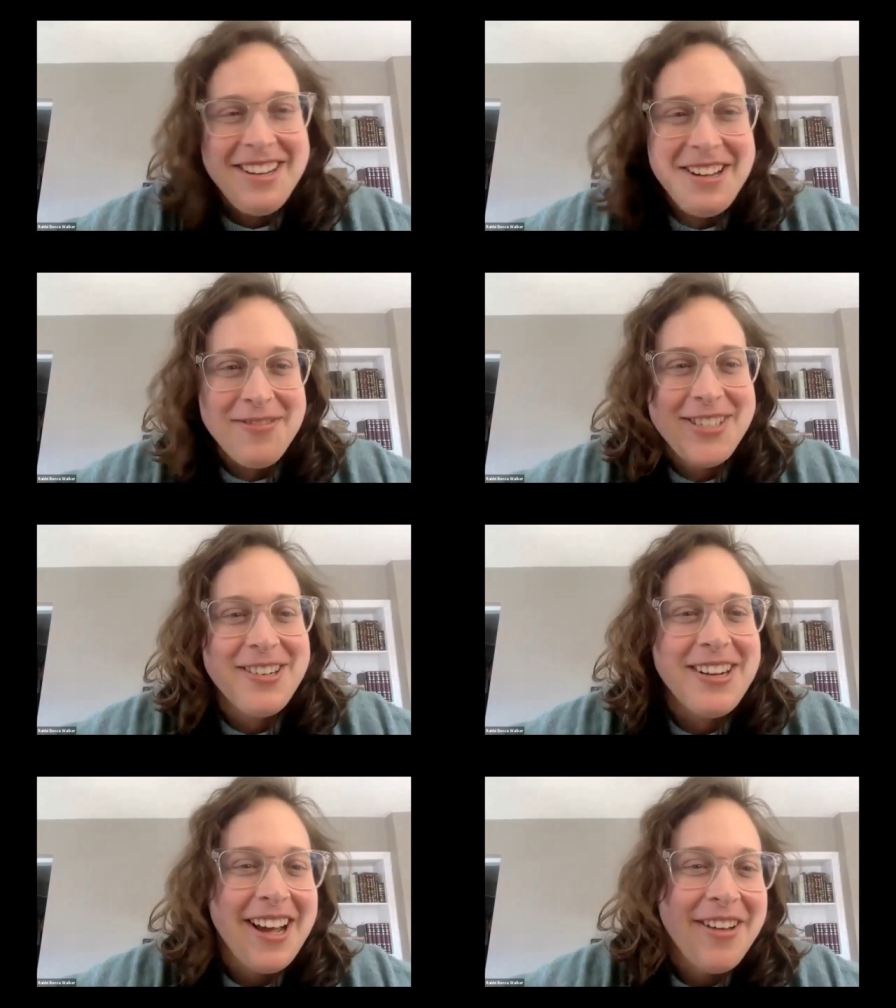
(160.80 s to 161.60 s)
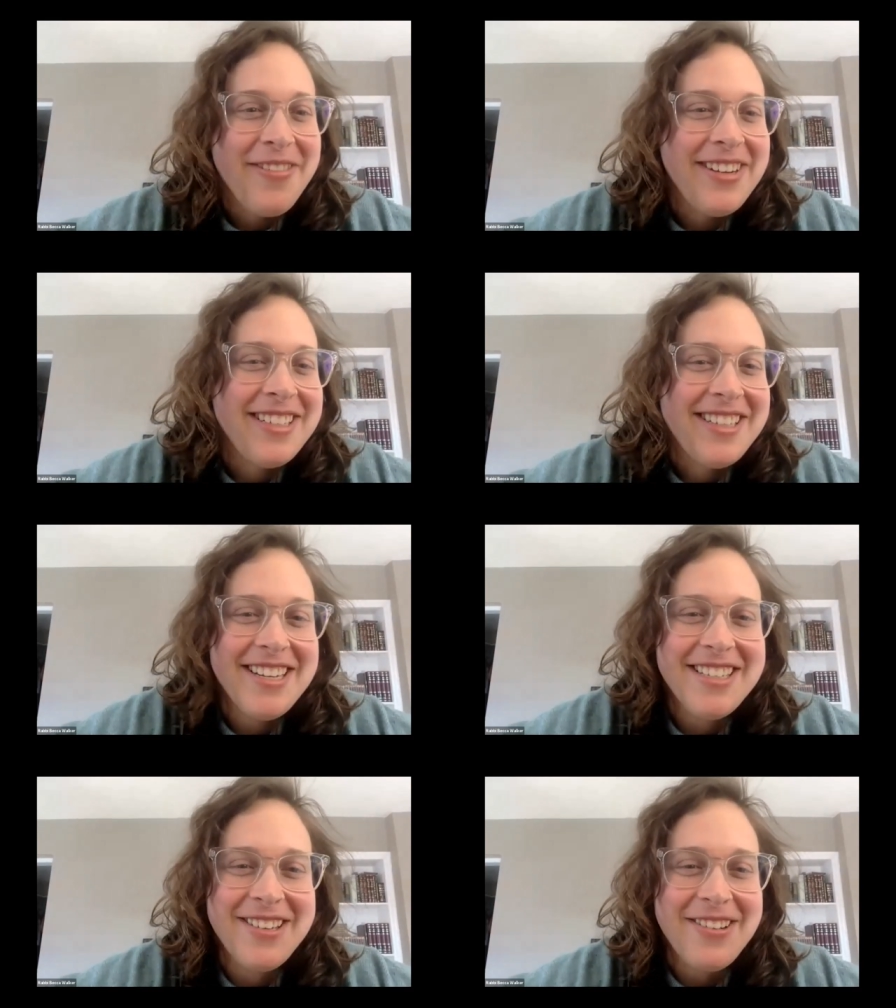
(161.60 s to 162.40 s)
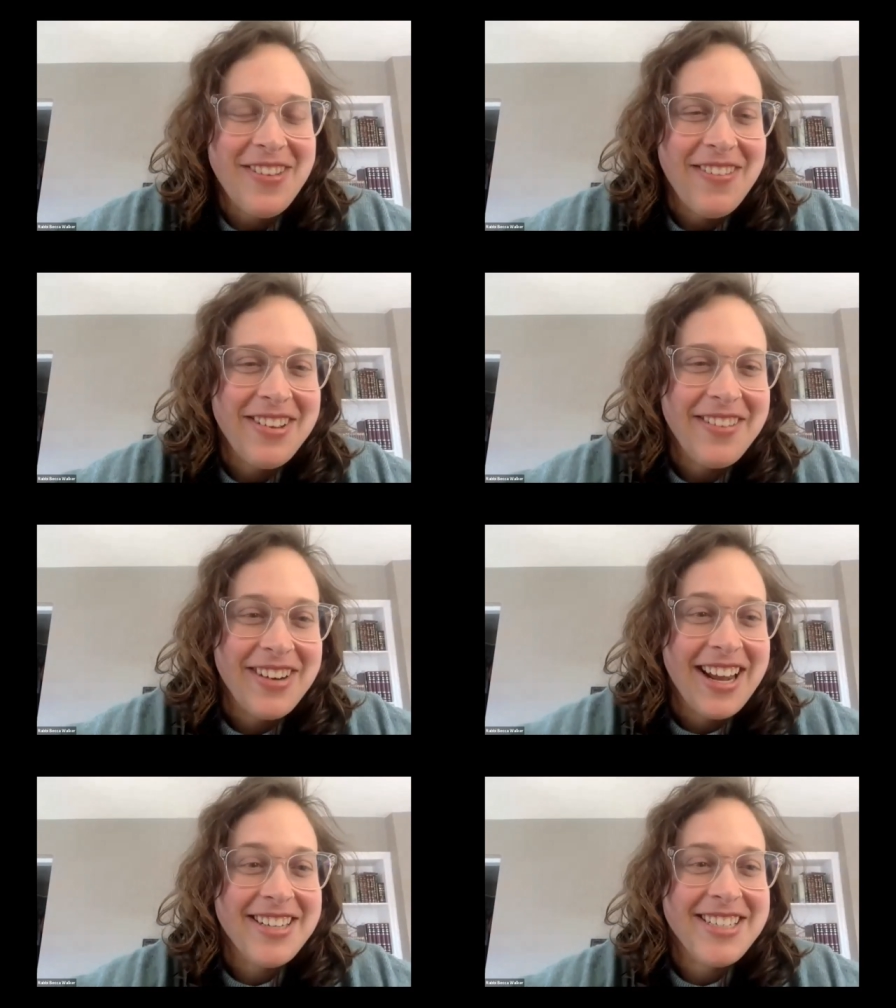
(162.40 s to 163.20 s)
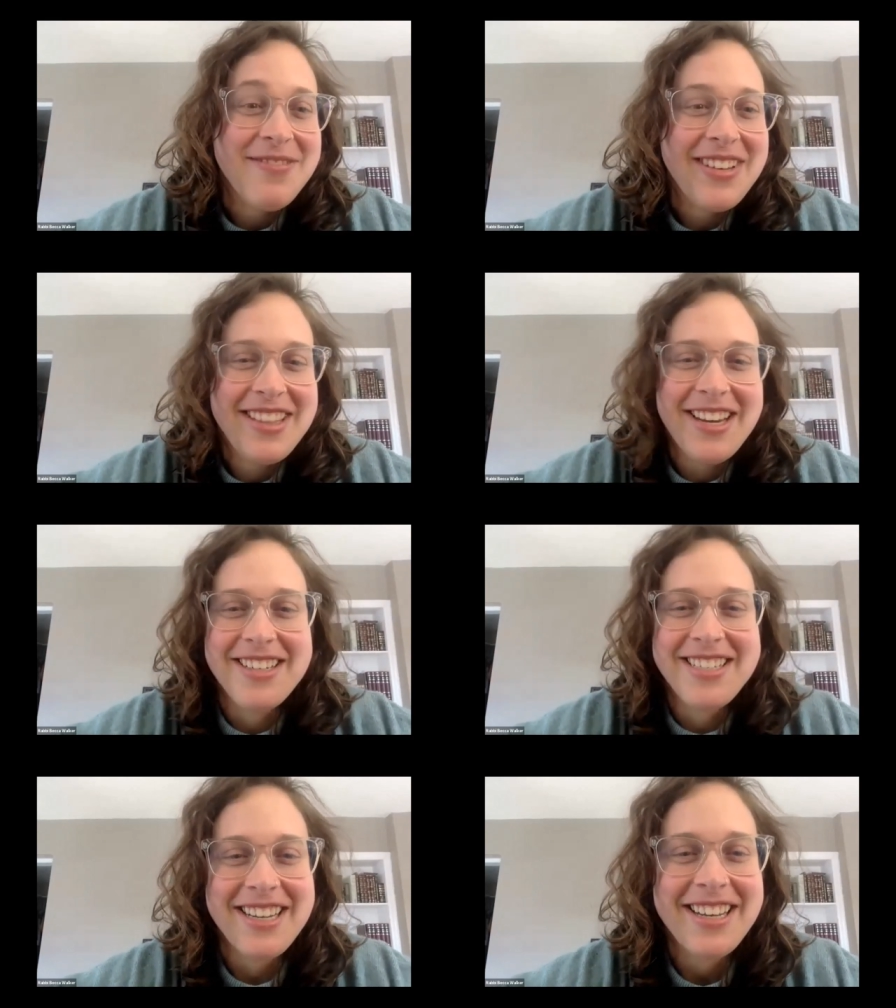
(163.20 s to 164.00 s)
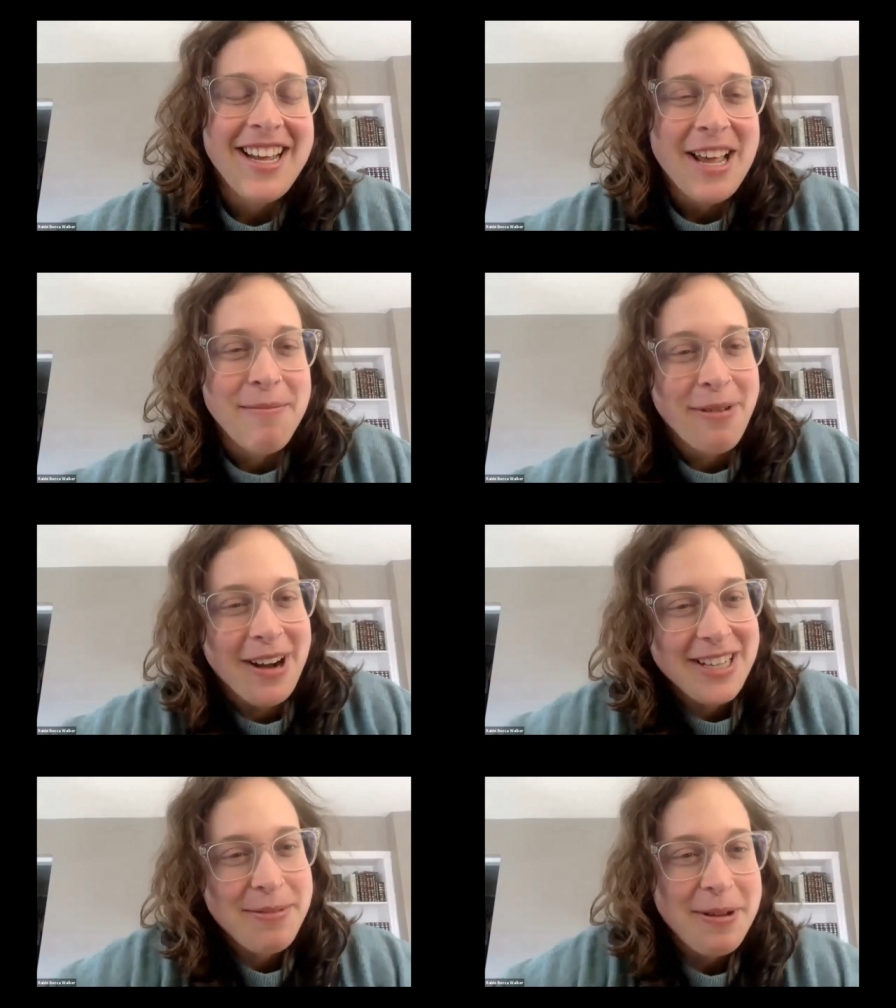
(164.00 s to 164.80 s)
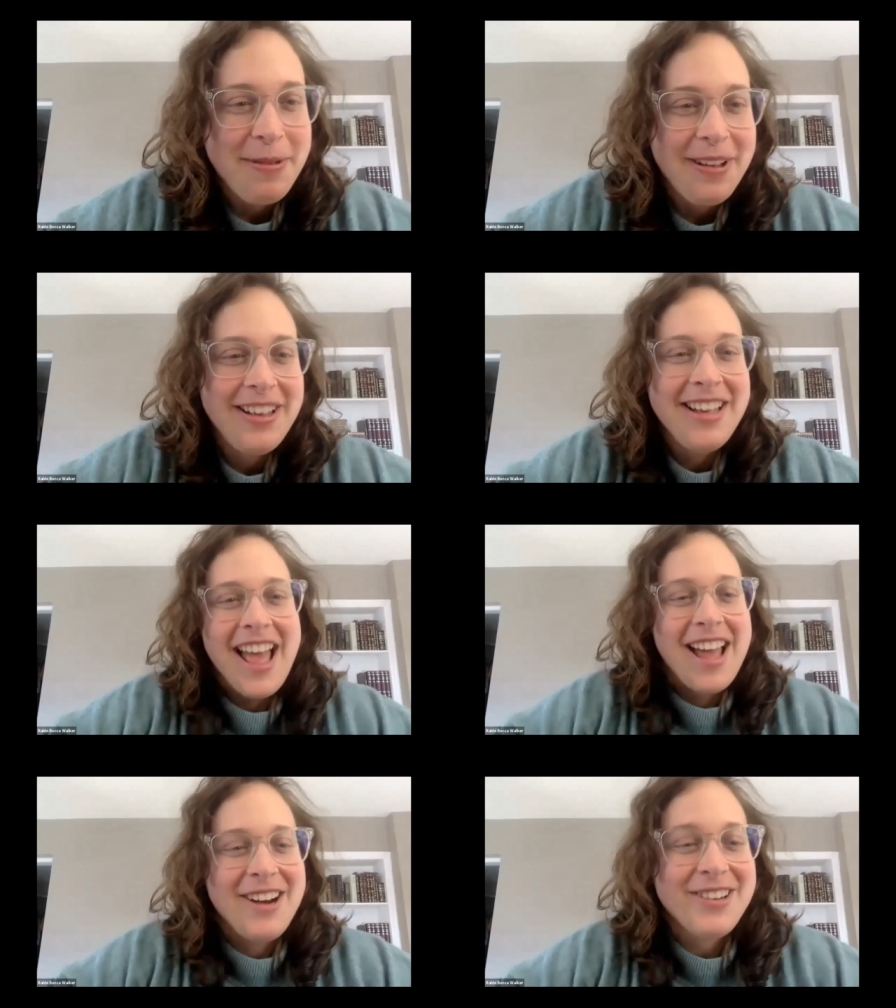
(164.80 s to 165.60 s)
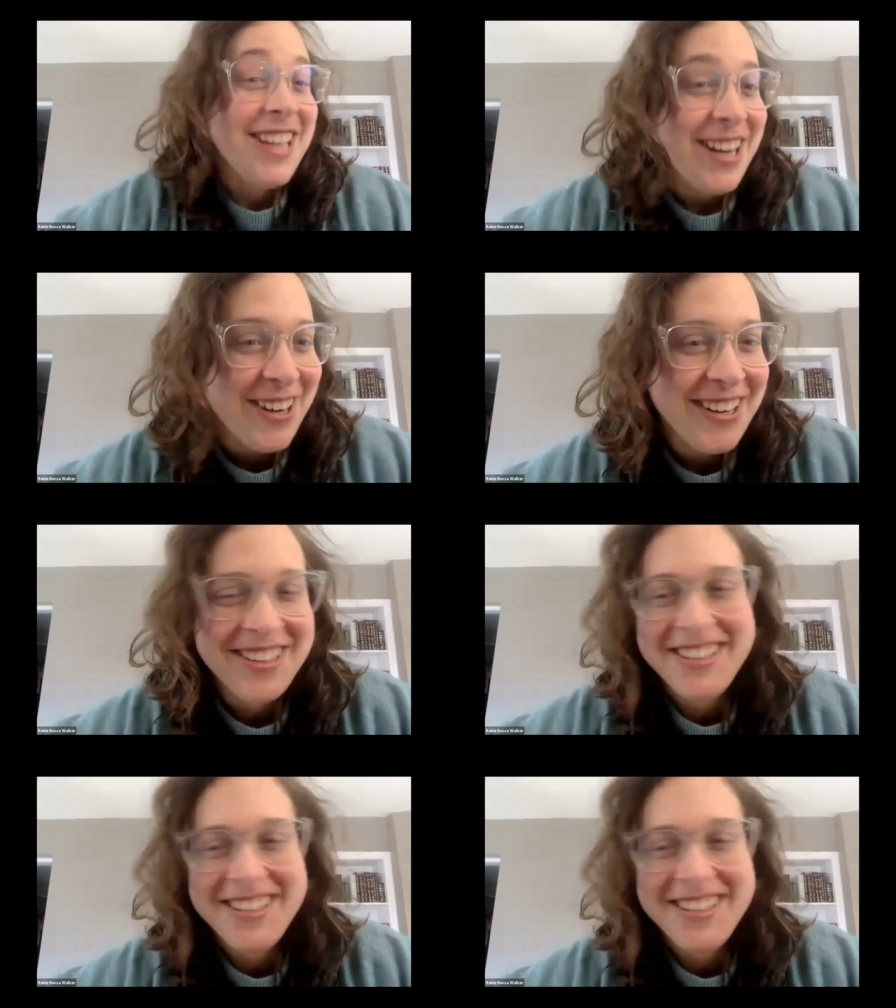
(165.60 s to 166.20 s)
it'll come soon enough. And and so maybe you'll even get a tidbit there to impress people at your seder.